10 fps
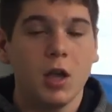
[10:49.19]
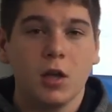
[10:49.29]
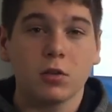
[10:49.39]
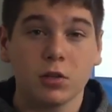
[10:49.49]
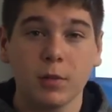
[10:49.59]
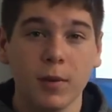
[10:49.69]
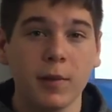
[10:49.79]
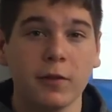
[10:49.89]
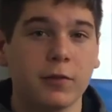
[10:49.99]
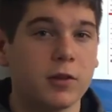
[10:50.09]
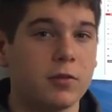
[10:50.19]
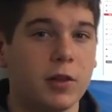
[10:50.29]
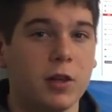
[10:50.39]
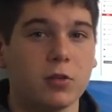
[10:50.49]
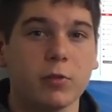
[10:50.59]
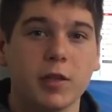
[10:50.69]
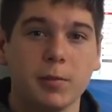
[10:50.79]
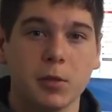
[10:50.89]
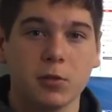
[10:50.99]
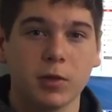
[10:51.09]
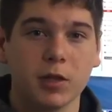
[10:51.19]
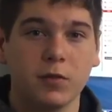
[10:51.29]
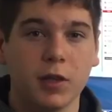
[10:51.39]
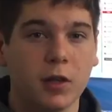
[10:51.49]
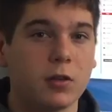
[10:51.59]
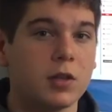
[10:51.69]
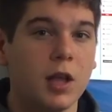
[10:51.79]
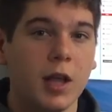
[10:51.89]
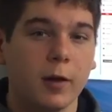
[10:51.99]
So some of my first videos were tips and tricks videos,